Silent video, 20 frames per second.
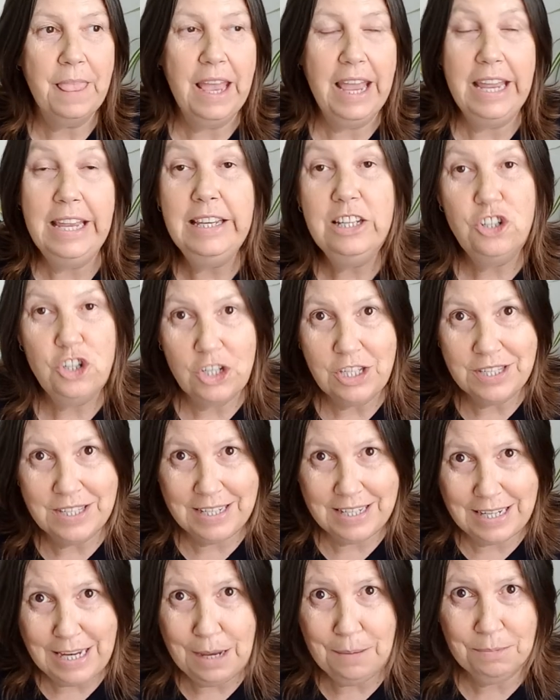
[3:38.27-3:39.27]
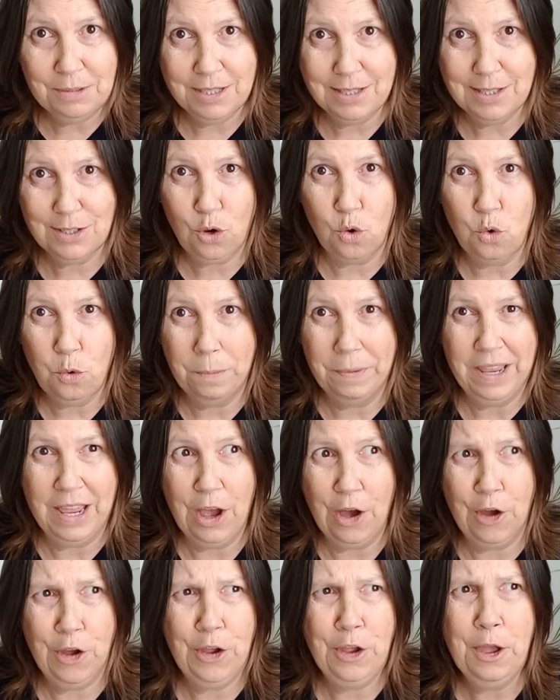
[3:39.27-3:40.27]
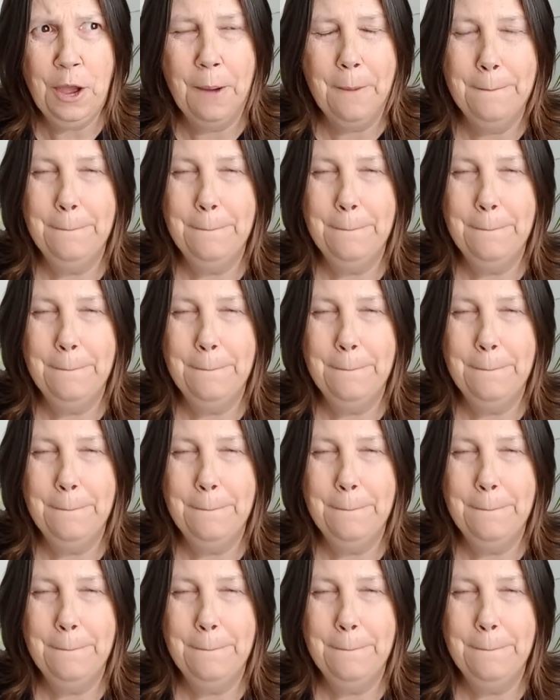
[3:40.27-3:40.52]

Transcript: each step, Scorpio,